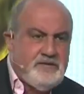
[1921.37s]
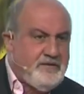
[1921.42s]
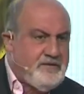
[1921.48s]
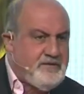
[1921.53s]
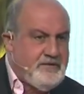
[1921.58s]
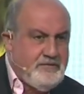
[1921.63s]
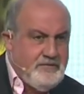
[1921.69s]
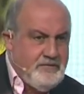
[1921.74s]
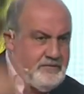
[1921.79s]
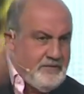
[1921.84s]
They
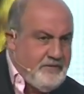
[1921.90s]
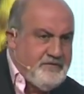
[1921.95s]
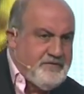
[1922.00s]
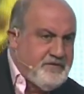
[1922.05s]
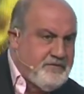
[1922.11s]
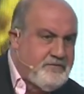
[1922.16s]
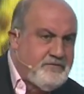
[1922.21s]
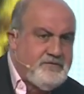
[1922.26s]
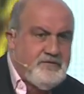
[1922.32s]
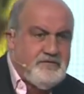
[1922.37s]
say you love
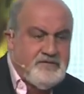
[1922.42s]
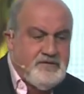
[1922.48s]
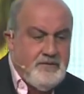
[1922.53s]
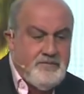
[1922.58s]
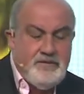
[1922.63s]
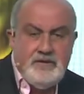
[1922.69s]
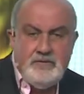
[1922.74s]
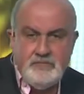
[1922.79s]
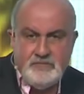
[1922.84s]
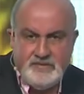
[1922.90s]
Zeus or
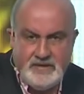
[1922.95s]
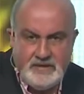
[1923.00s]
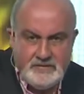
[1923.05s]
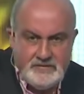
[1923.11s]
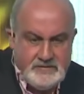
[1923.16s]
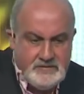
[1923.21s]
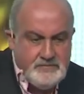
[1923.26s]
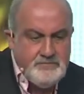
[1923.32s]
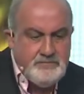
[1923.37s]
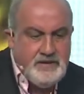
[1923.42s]
something
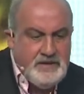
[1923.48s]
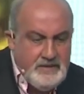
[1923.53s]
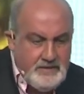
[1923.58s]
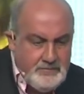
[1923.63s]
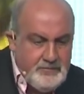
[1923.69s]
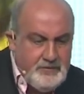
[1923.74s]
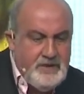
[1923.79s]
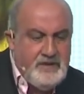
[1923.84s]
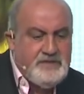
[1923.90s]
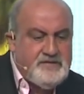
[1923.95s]
without paying the
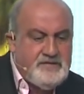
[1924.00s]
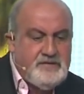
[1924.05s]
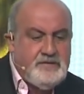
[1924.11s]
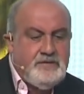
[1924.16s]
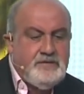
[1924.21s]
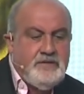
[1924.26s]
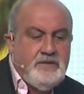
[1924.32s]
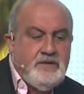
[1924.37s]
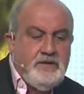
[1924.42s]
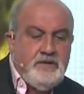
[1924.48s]
price,
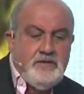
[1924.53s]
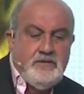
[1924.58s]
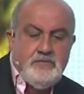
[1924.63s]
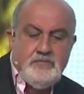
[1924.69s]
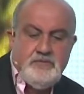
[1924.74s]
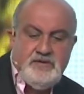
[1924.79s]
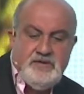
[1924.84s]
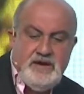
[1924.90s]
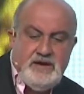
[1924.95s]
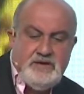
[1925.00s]

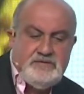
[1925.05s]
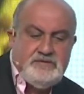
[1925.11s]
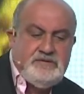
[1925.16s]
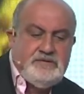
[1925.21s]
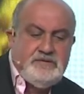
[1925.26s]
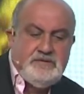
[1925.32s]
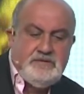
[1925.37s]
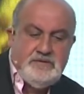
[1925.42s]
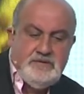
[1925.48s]
without